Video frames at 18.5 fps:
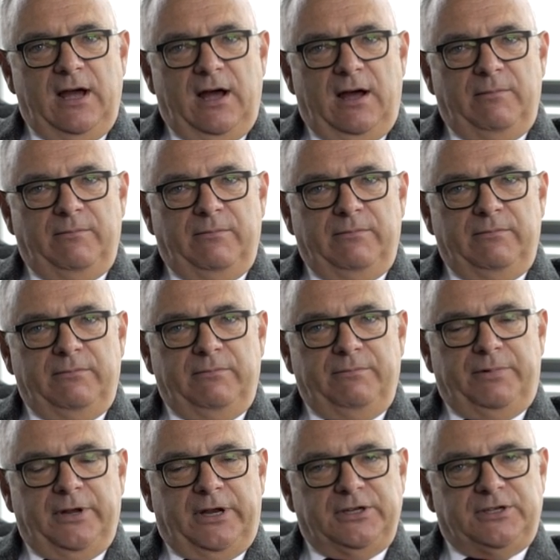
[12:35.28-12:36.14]
um,
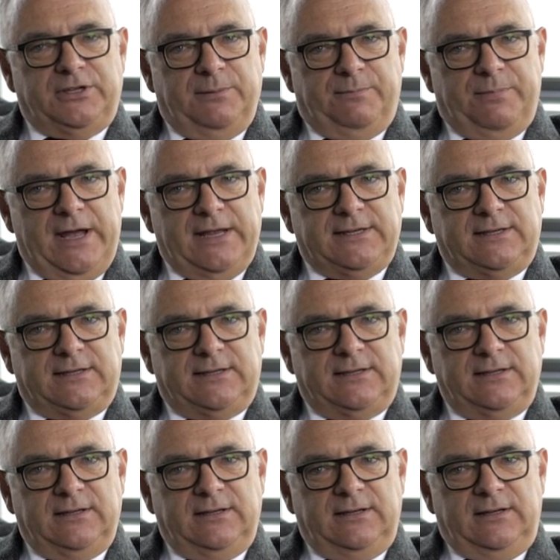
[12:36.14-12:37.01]
but it's the
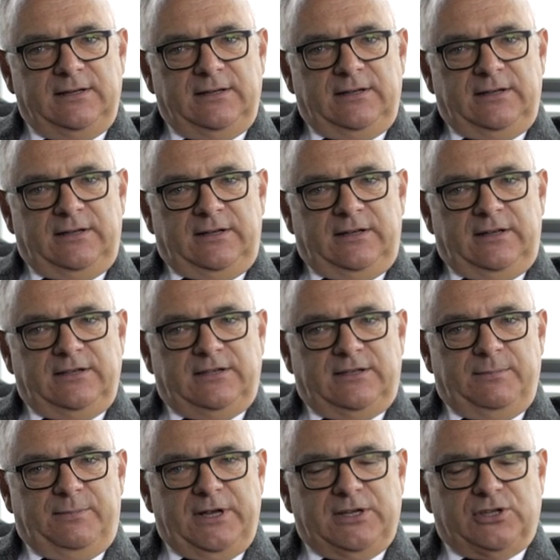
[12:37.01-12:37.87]
best
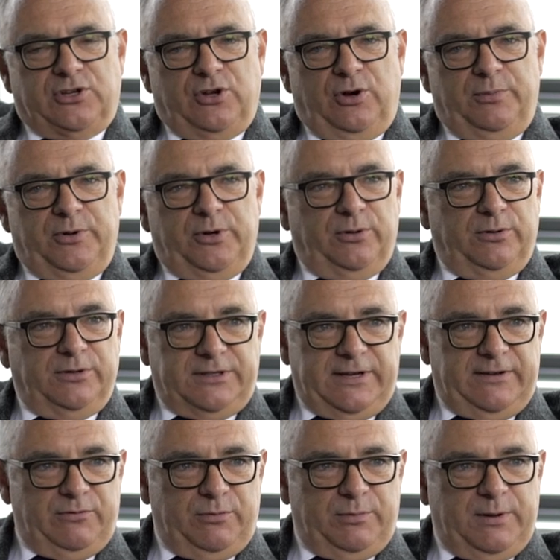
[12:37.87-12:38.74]
it's the best Commodore
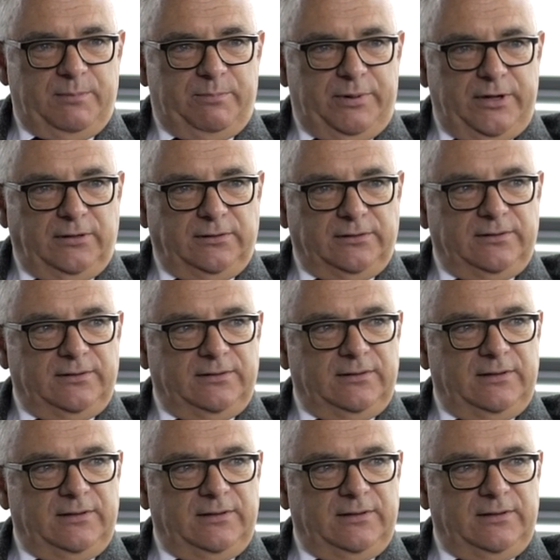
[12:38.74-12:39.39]
that's ever been built,